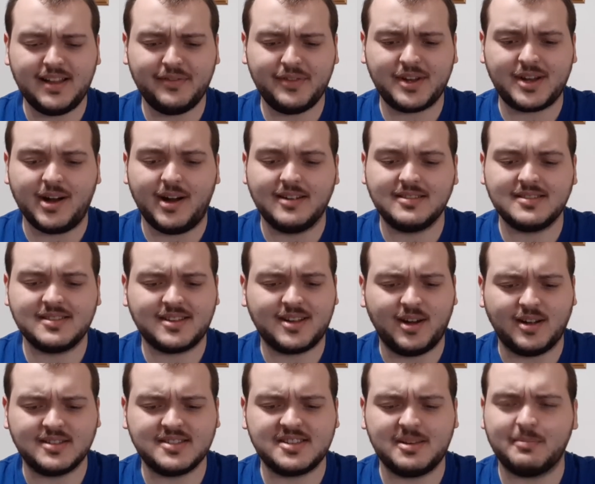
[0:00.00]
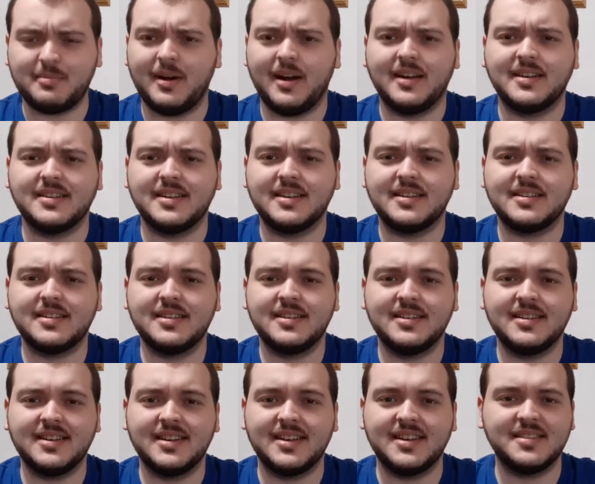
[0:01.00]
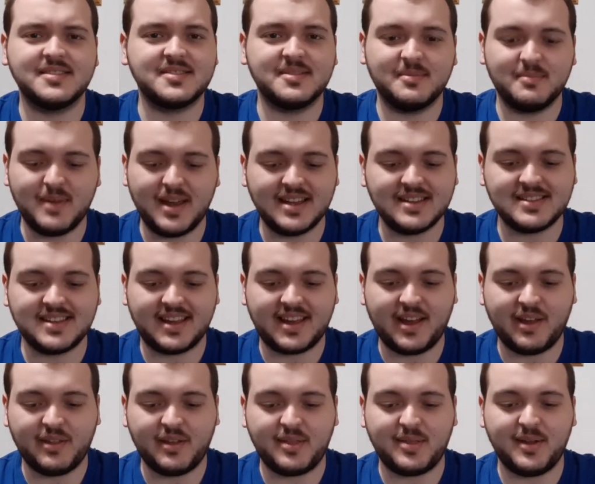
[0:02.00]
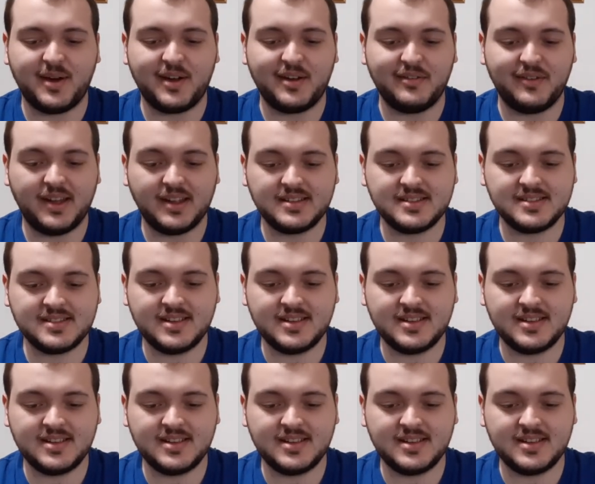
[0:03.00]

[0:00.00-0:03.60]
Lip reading: I love the concept behind it. It is amazing how they thought of it.